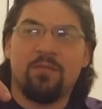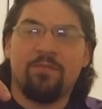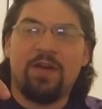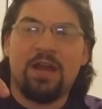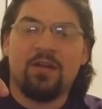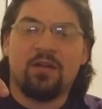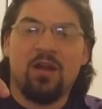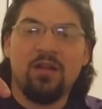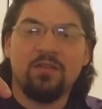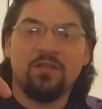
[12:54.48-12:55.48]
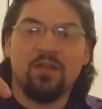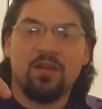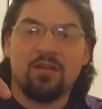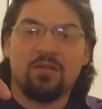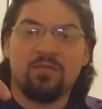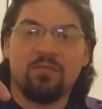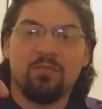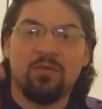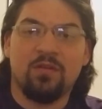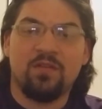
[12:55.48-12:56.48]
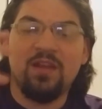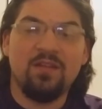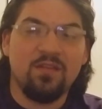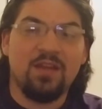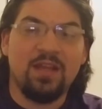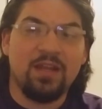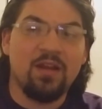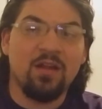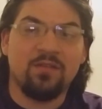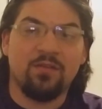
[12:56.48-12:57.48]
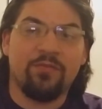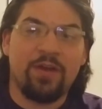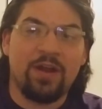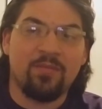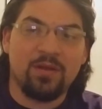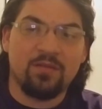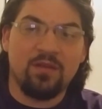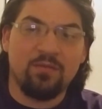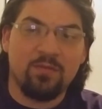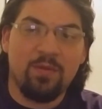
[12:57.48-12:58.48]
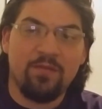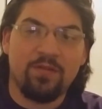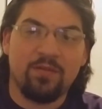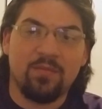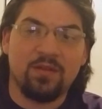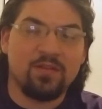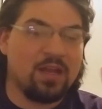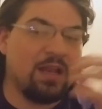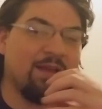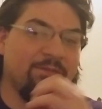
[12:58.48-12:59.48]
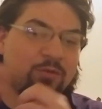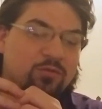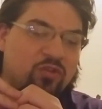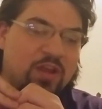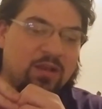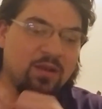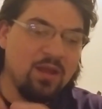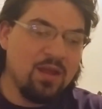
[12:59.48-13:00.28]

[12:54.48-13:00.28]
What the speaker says: Fire God Slayer was easily eating Natsu's fire because he was above him. It's kind of like a food chain.